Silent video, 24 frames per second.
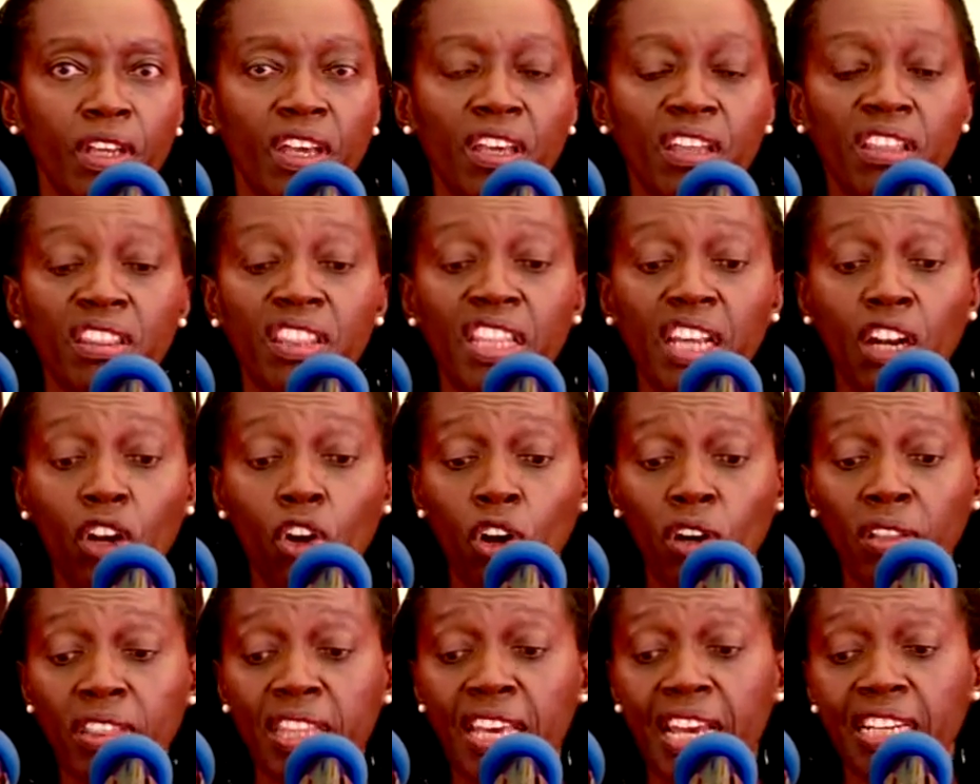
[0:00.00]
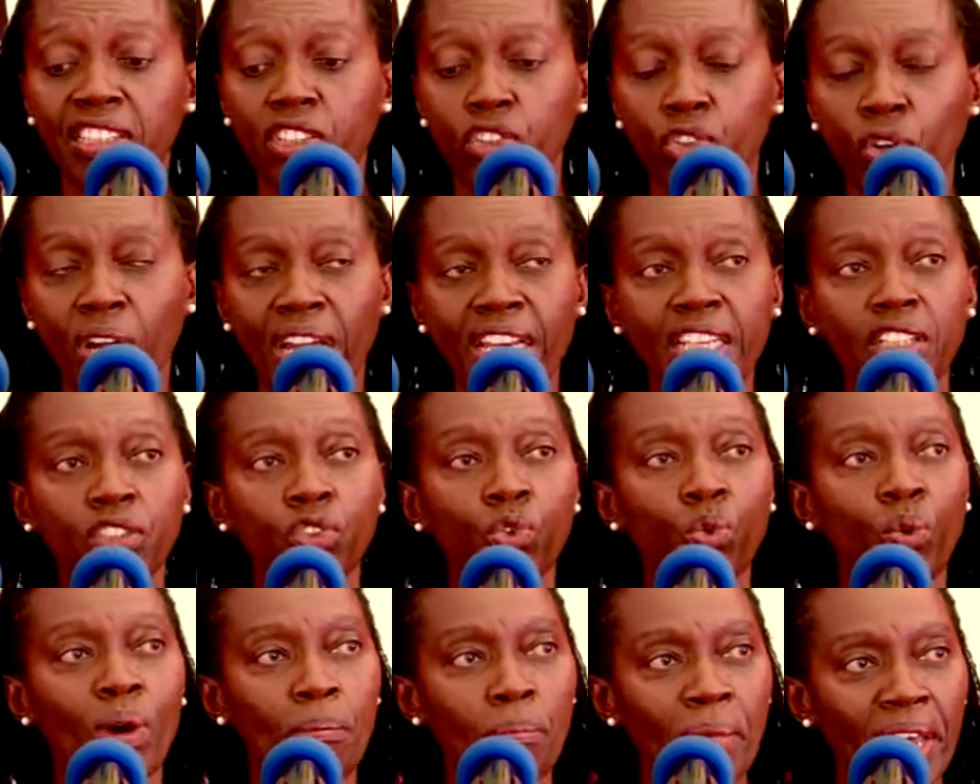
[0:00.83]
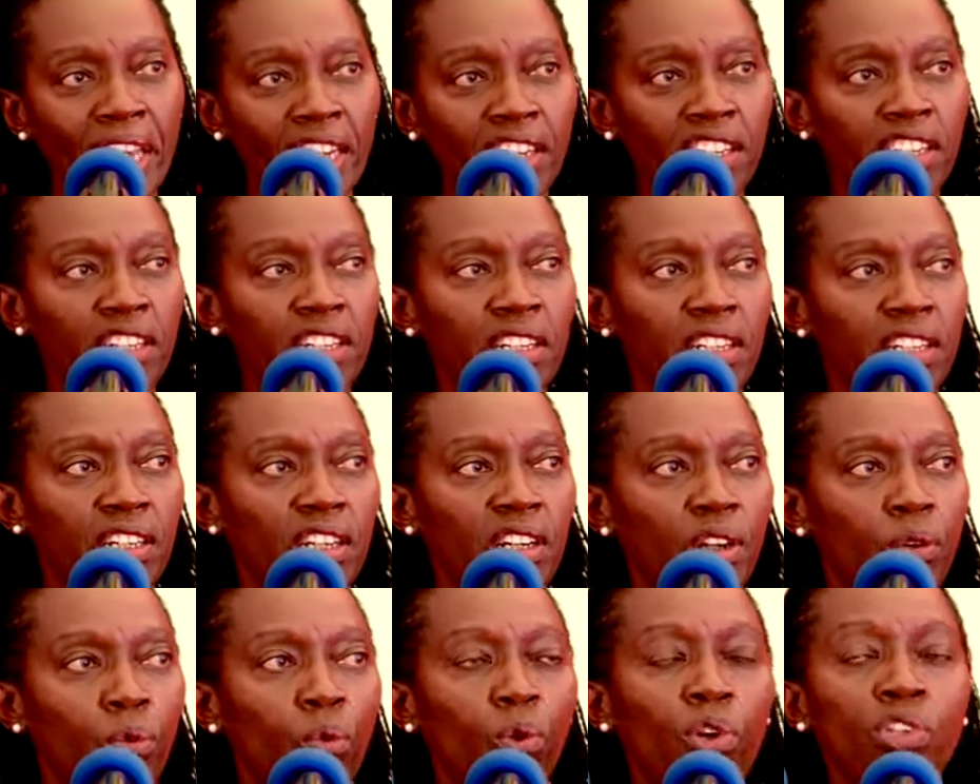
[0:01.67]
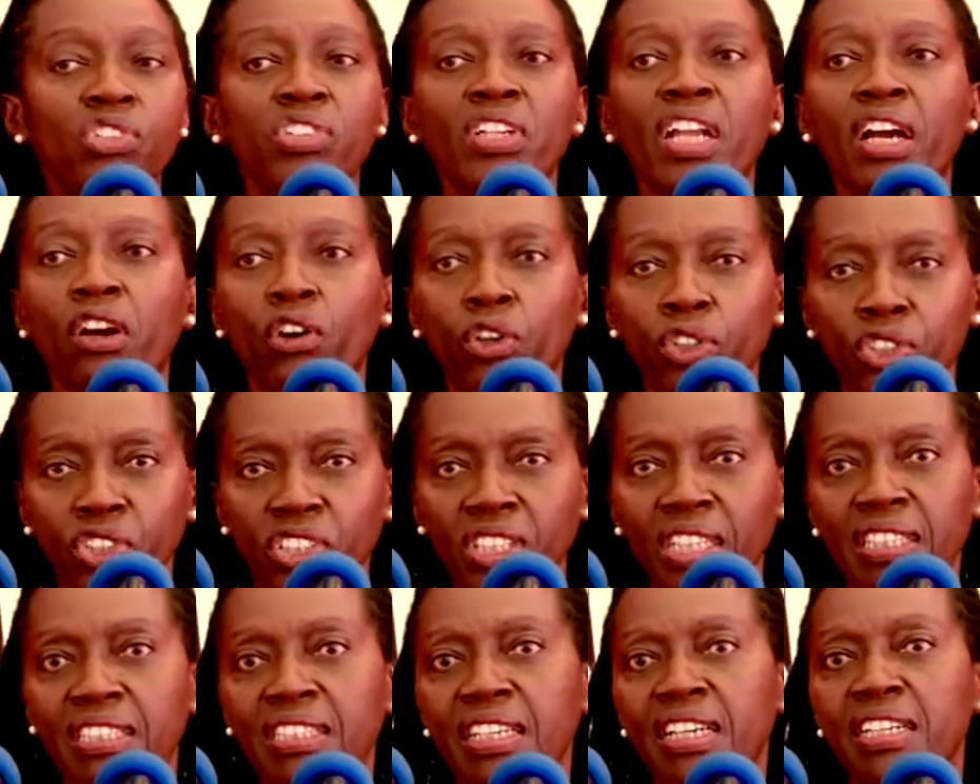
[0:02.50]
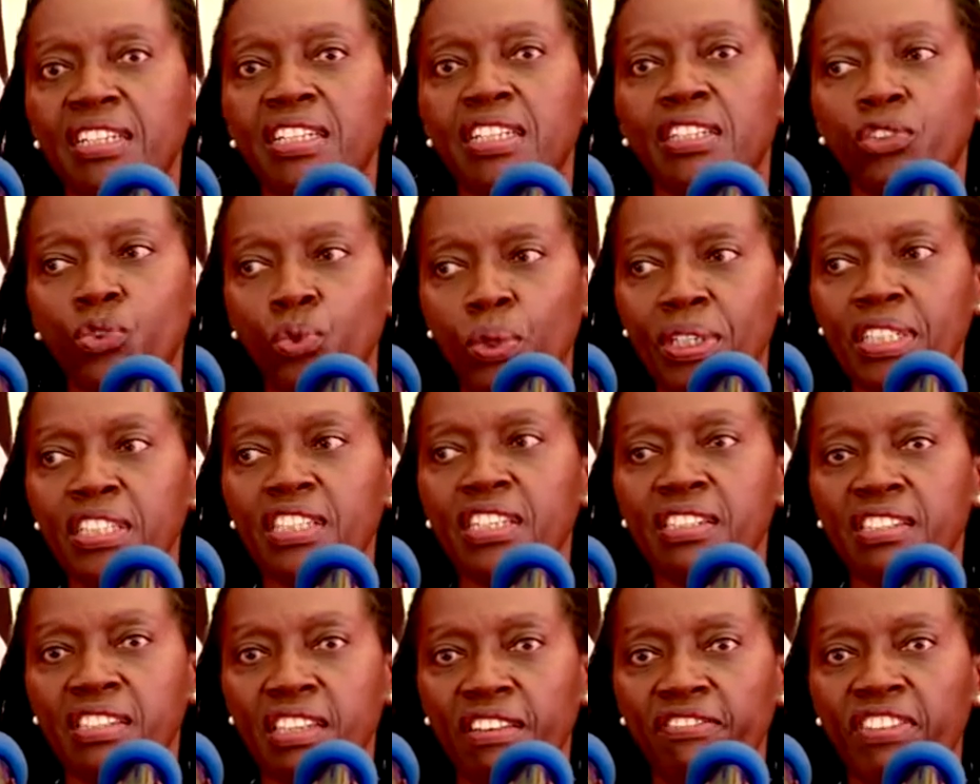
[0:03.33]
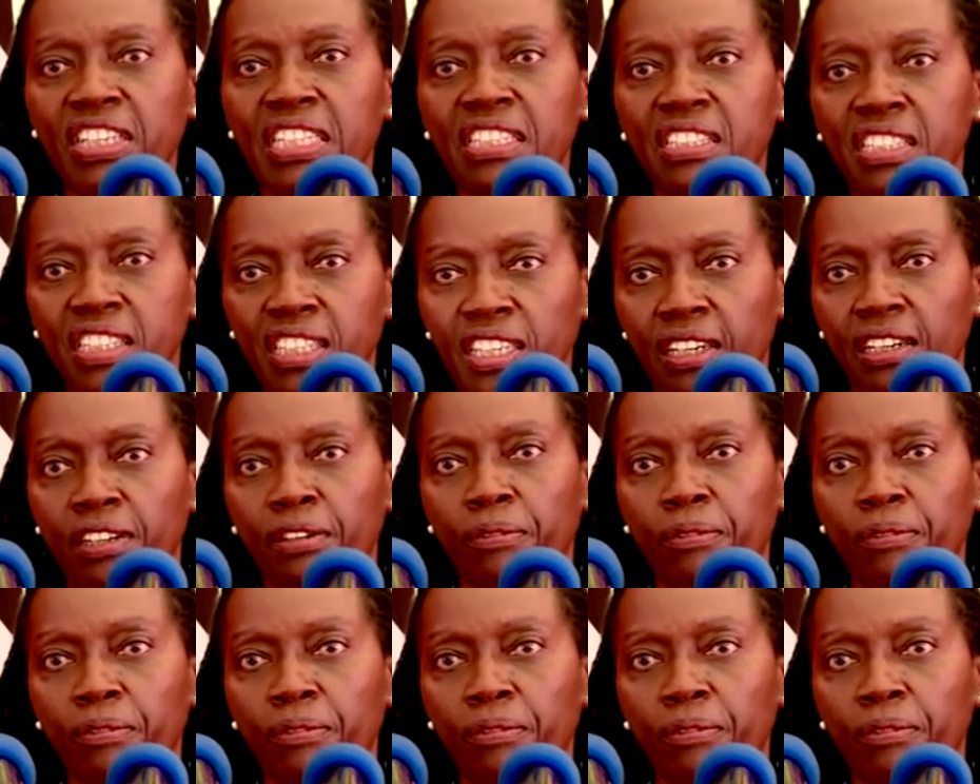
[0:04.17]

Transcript: The law they are trying to amend was negotiated in 2017.